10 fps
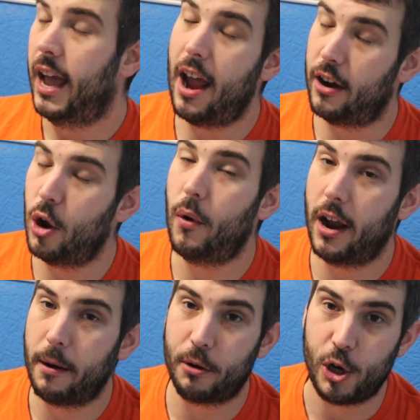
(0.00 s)
I know
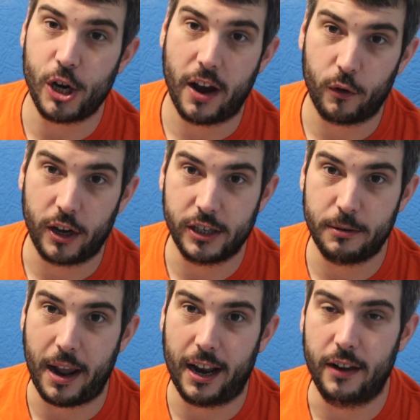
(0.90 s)
I appreciate everyone needs
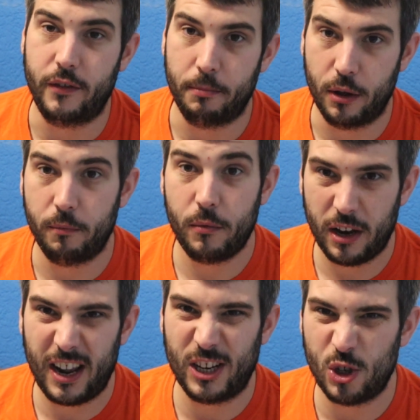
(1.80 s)
to make a living, but
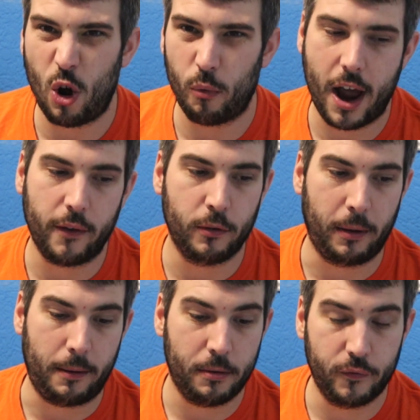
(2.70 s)
it's not right for
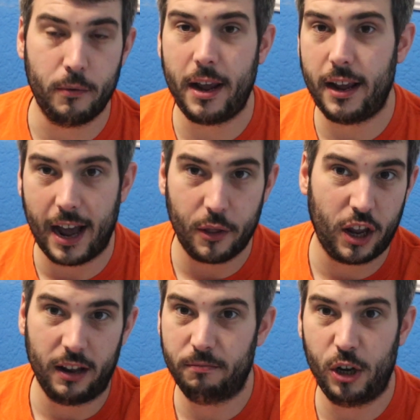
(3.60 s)
me. But for me, I
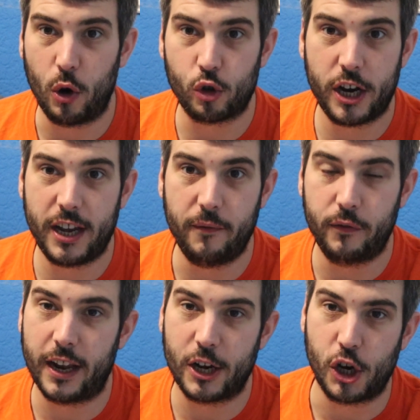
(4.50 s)
think, you know, trading it in
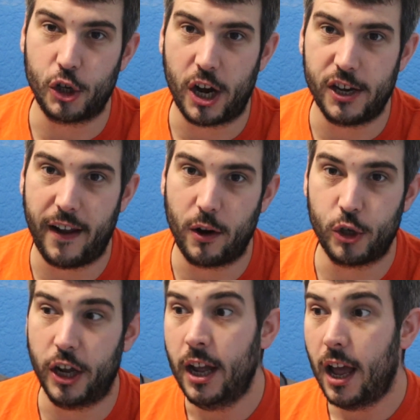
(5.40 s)
for cash exchange
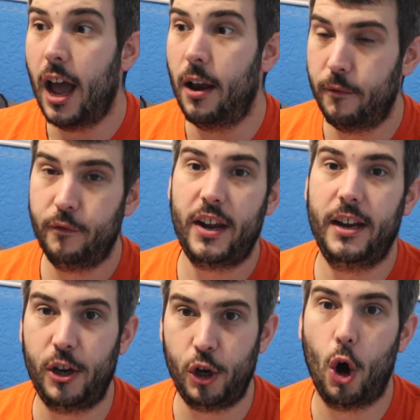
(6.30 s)
voucher and
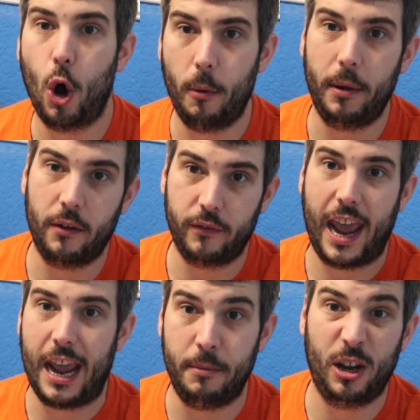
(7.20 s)
feeding your hobby of
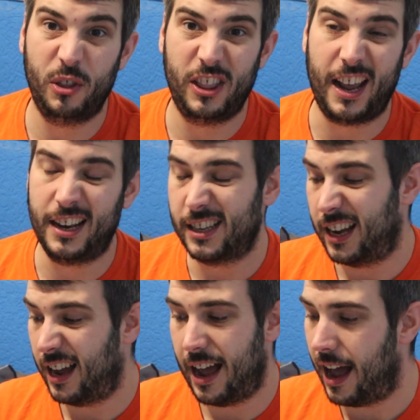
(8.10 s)
gaming and things,
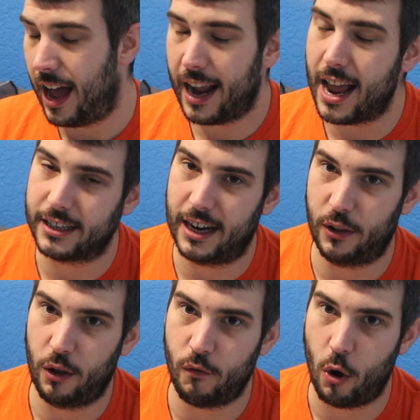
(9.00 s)
I can't see
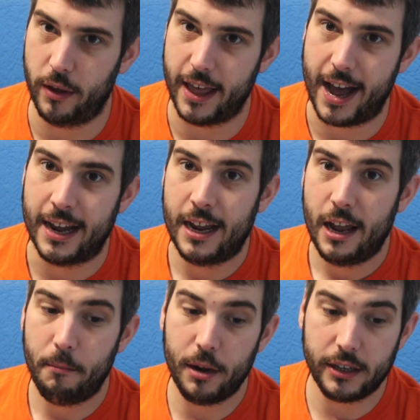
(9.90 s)
anything wrong with that.
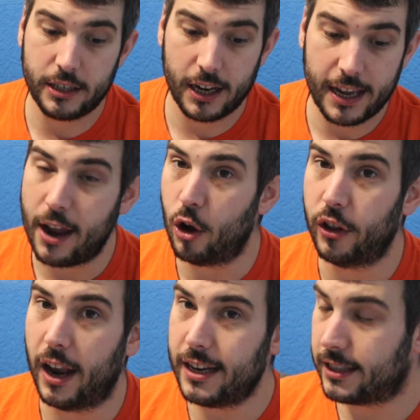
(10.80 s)
But yeah,
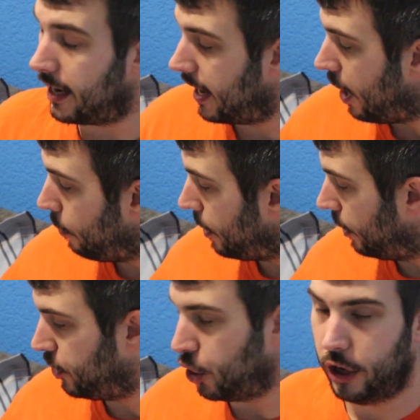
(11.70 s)
nonetheless, I hope you
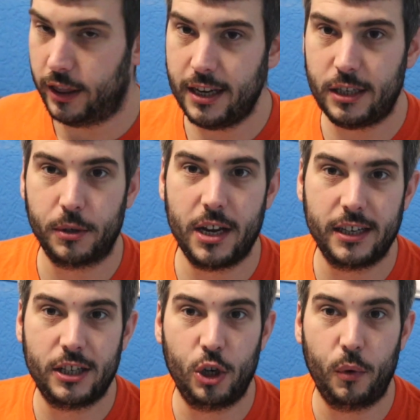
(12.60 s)
enjoyed this. It was
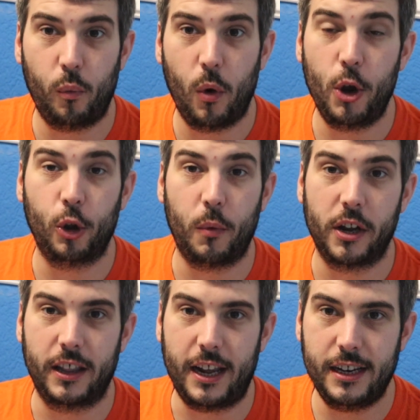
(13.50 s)
nice to do another
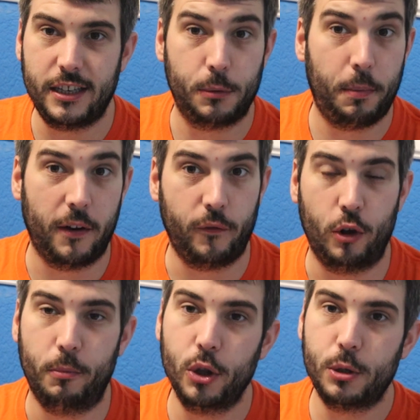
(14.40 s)
one of these. It's been a
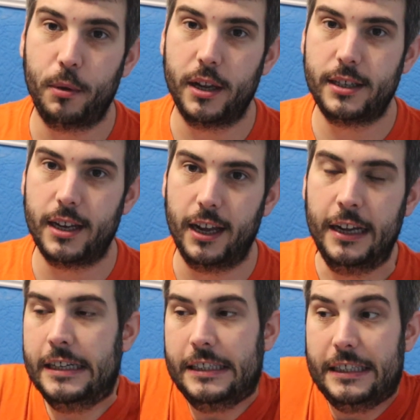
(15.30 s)
few months,
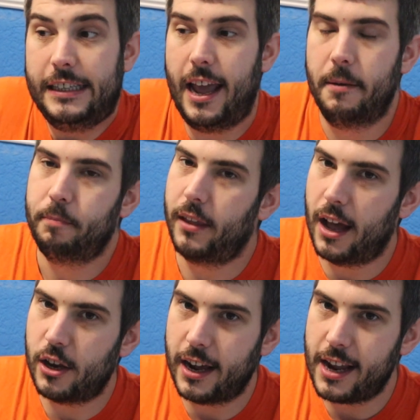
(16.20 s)
but yeah,
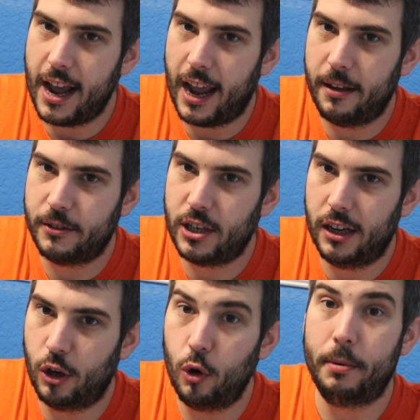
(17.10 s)
I can't
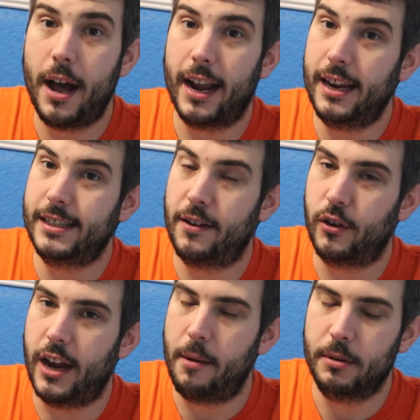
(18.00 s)
get good bargains
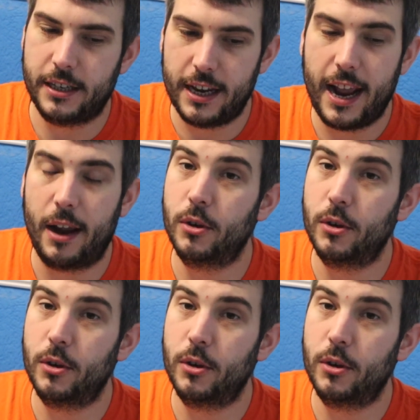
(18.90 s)
every day, but today